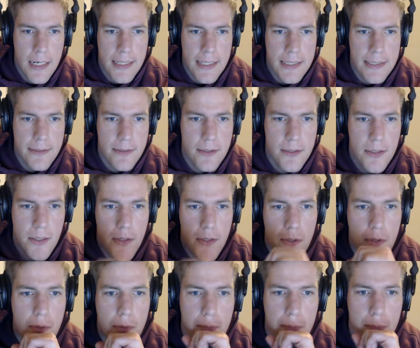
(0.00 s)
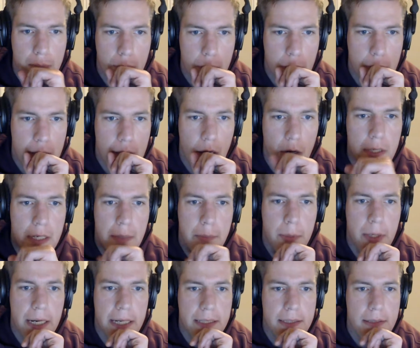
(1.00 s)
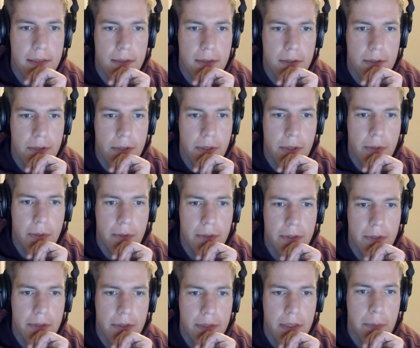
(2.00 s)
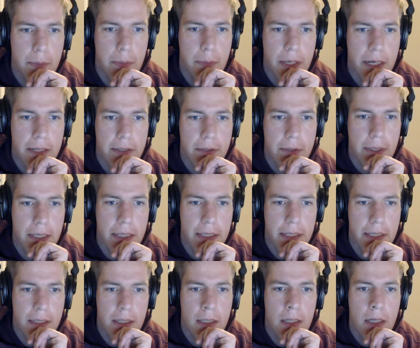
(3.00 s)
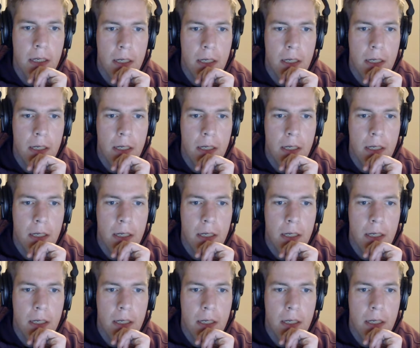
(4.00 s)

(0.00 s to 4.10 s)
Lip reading: So we're going to, breaks. So you see breaks right here.